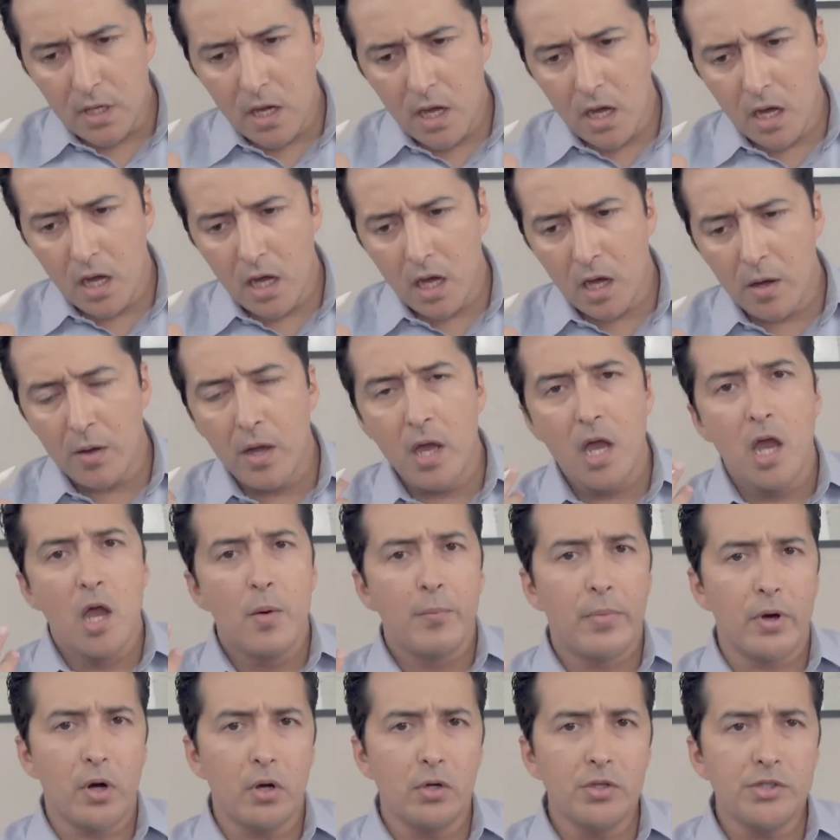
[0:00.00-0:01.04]
But
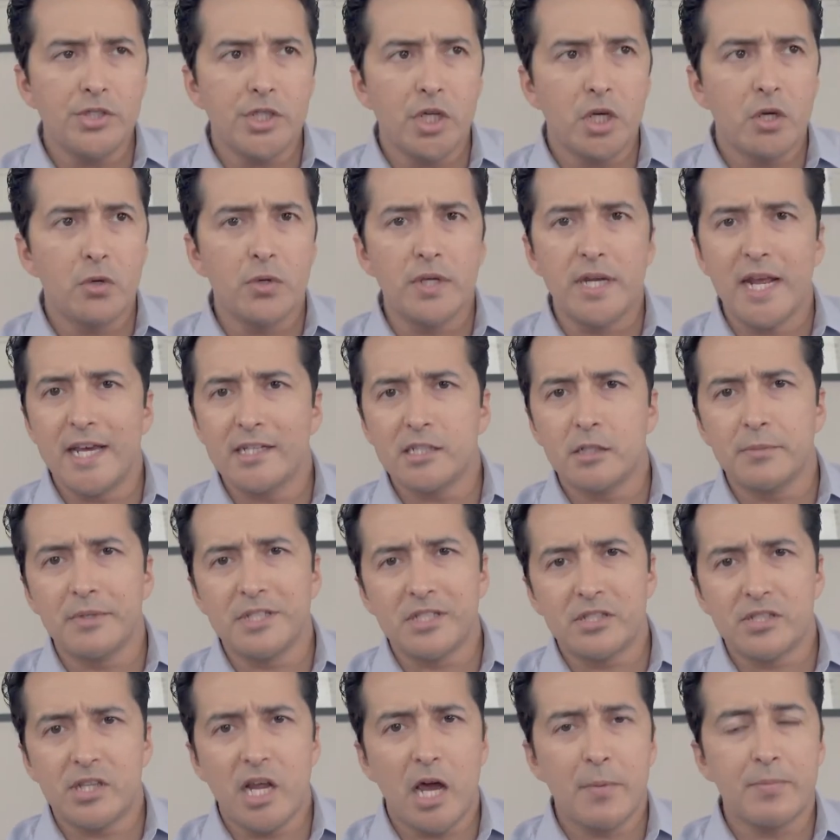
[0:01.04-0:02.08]
also, it has to be
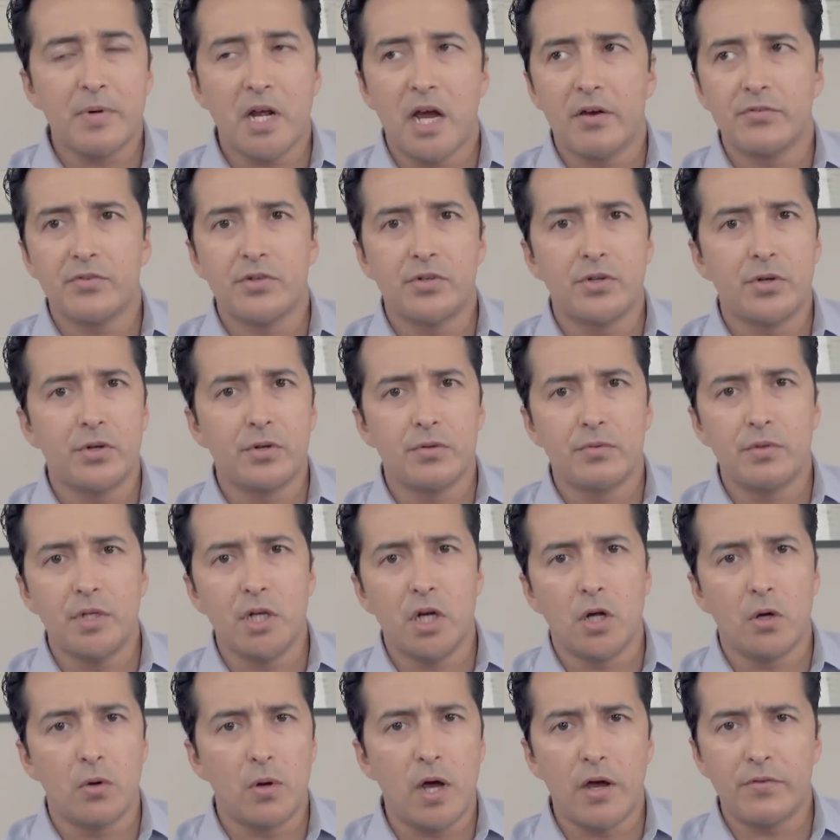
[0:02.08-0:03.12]
stopped after
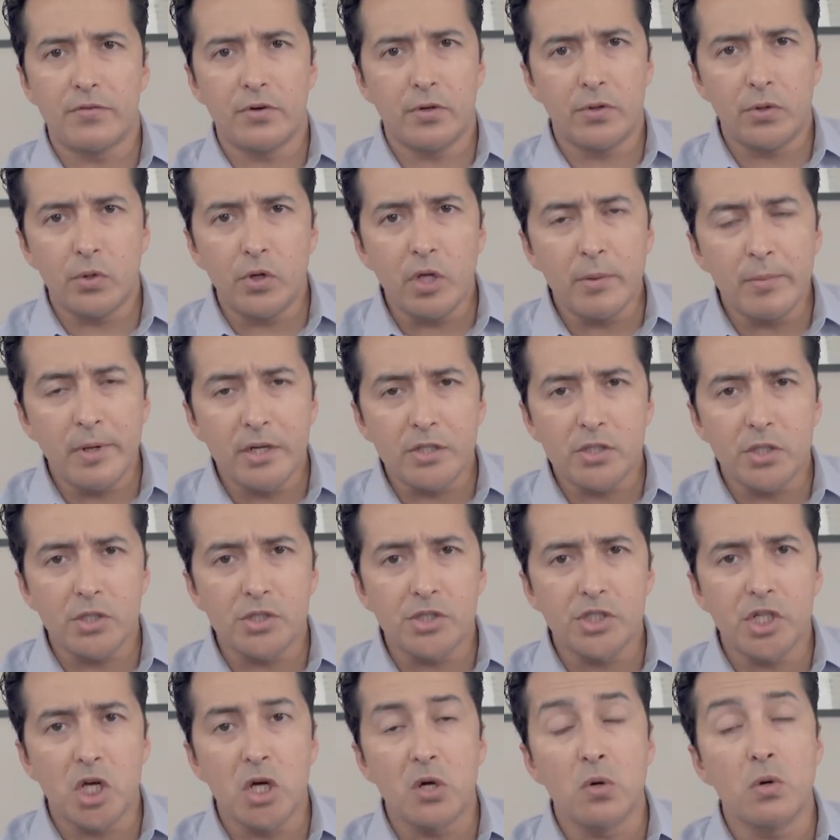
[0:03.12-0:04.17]
3 months or
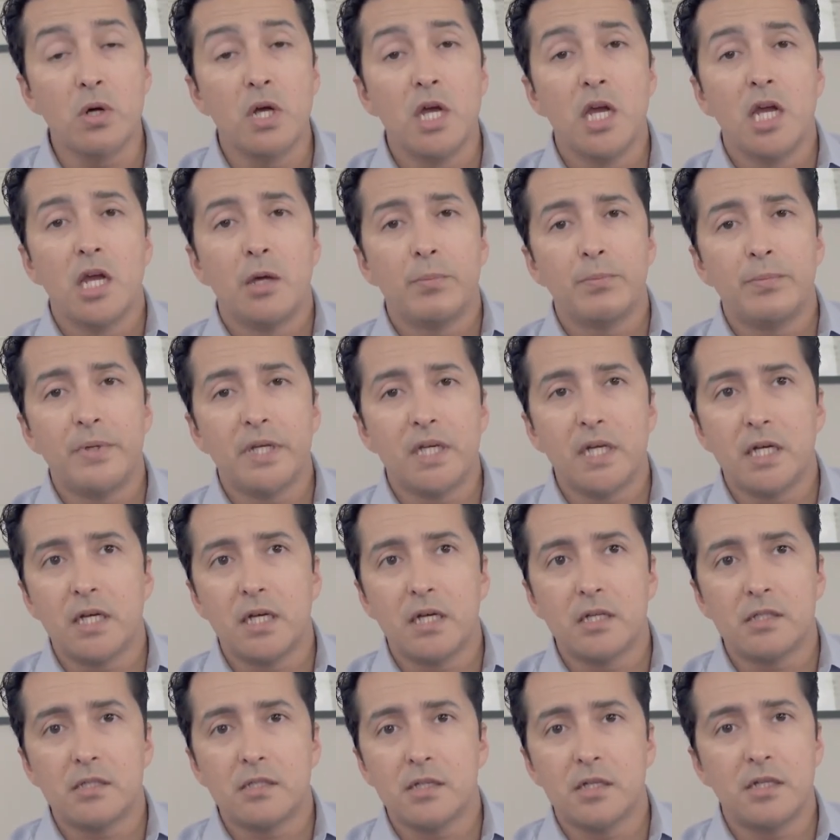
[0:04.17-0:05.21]
so,
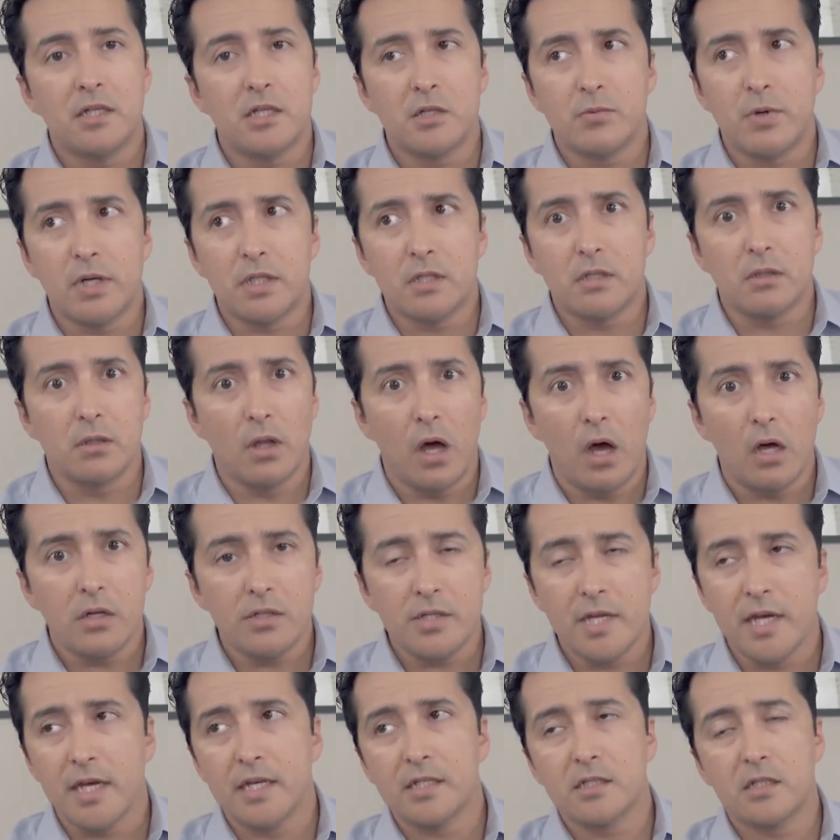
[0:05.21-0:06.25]
because it is what the law
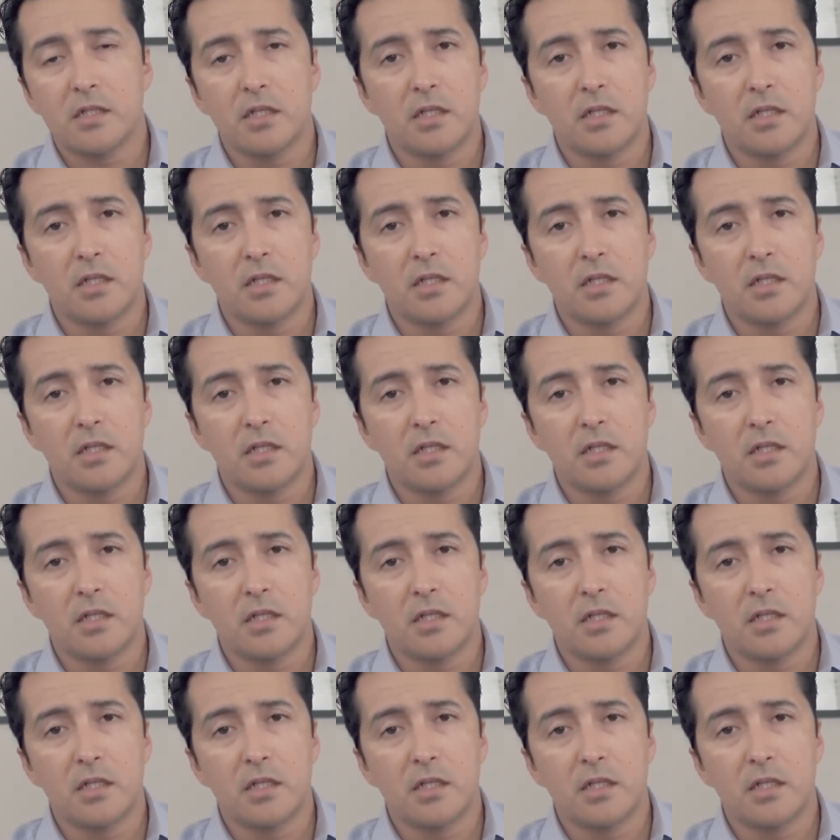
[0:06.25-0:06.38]
says.